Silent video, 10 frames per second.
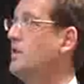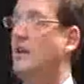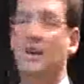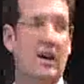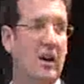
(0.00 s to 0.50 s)

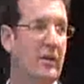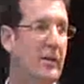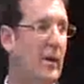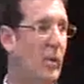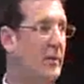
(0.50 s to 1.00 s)

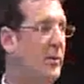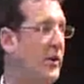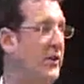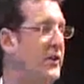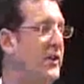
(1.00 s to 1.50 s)
performance
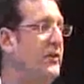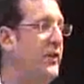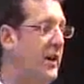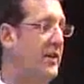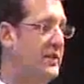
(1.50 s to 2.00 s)
of about
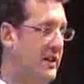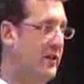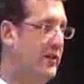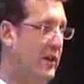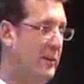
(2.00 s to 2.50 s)

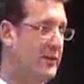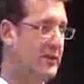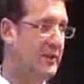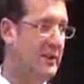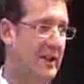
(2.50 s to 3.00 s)
1.35
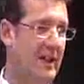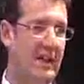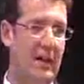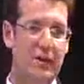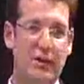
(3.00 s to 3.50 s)

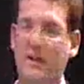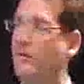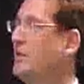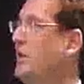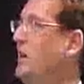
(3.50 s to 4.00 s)
teraflops.
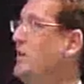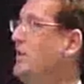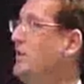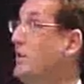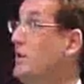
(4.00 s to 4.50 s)
Now, I
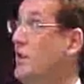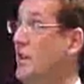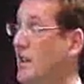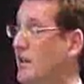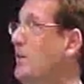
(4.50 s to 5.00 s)
should
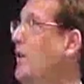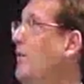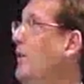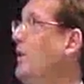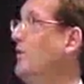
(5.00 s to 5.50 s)
emphasise this is
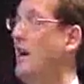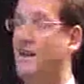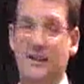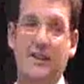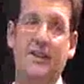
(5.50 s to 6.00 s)
achieved
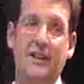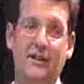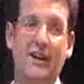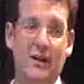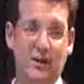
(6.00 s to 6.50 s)

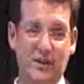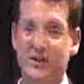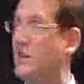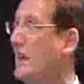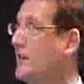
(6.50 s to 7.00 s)
rather than
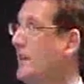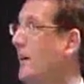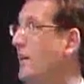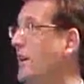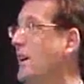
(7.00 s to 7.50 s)
theoretical. This